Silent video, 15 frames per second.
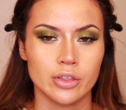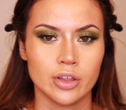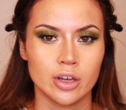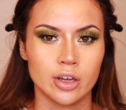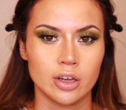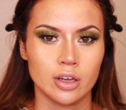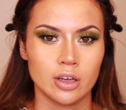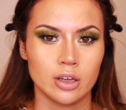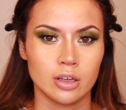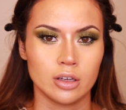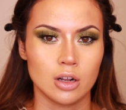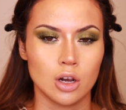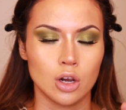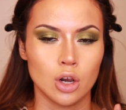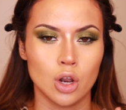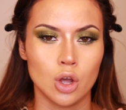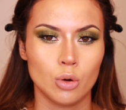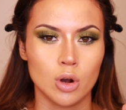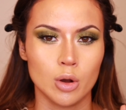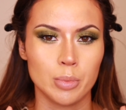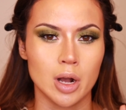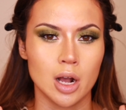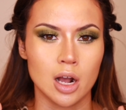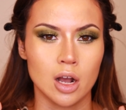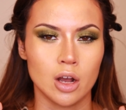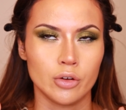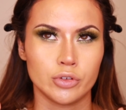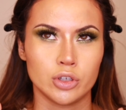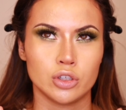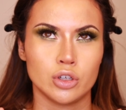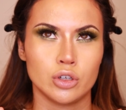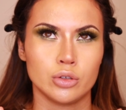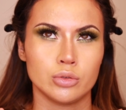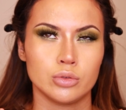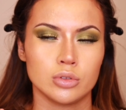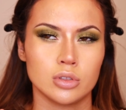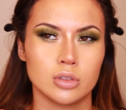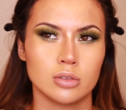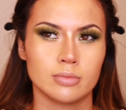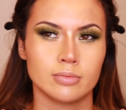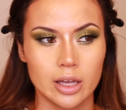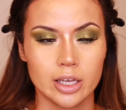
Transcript: the lower part of your nose.